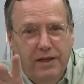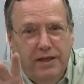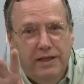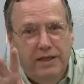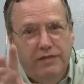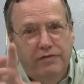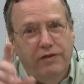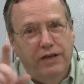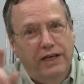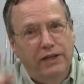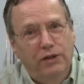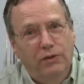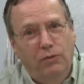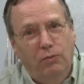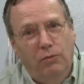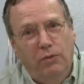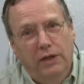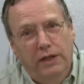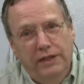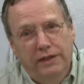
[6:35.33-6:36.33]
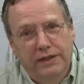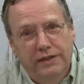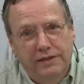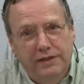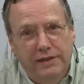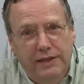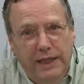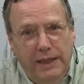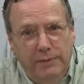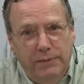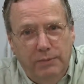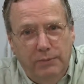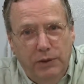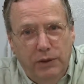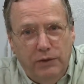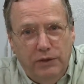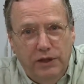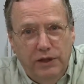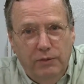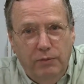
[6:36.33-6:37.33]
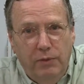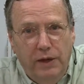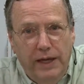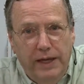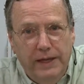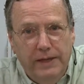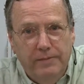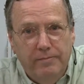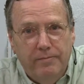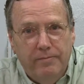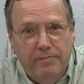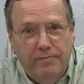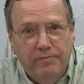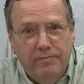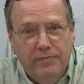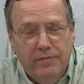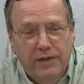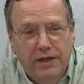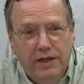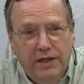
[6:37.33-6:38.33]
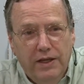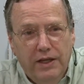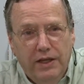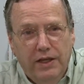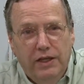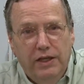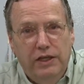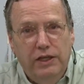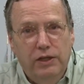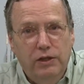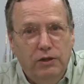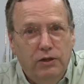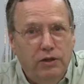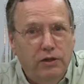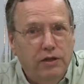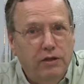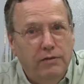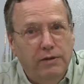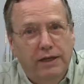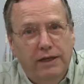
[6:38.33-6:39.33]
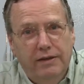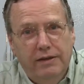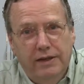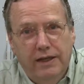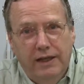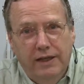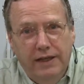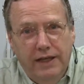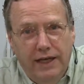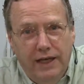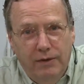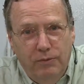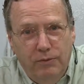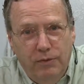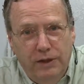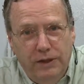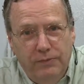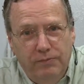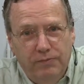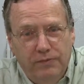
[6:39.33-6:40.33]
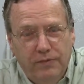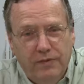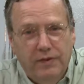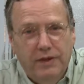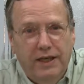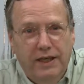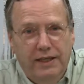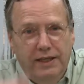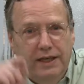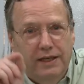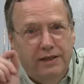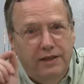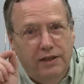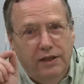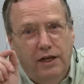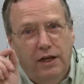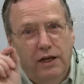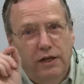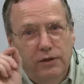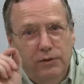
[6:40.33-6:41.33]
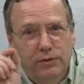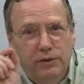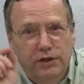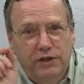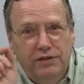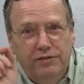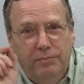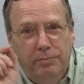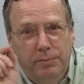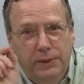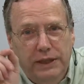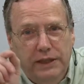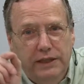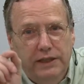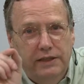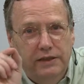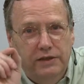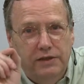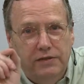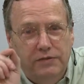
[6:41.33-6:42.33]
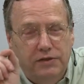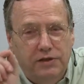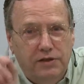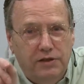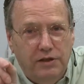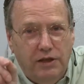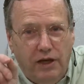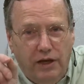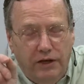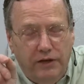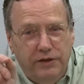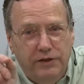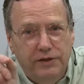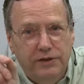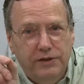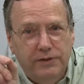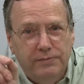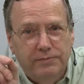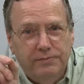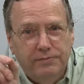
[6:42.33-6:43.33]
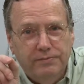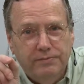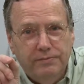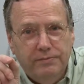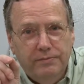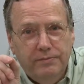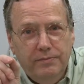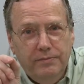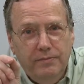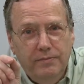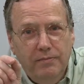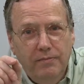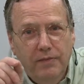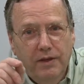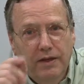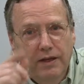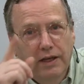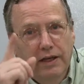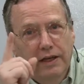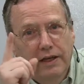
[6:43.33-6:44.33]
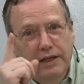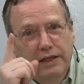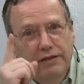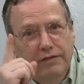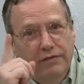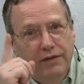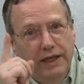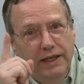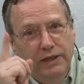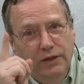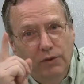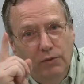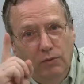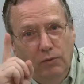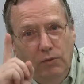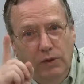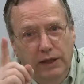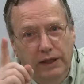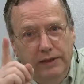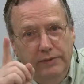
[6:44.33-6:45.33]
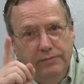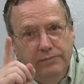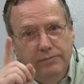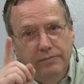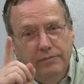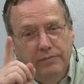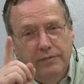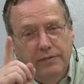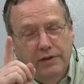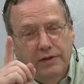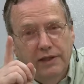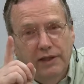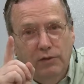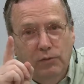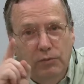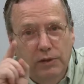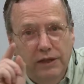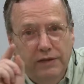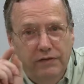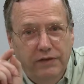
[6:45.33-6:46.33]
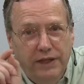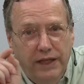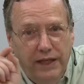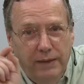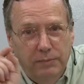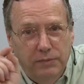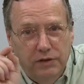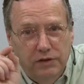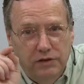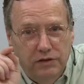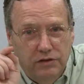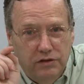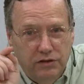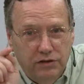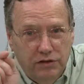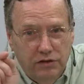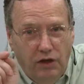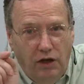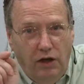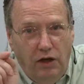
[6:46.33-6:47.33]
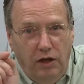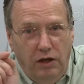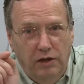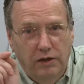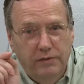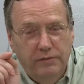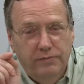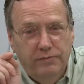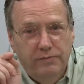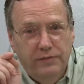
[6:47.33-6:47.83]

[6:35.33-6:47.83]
You find the one that's named Milky Way. You look around on that one, and out of the hundreds of billions of stars, you find the one that we've named Sol.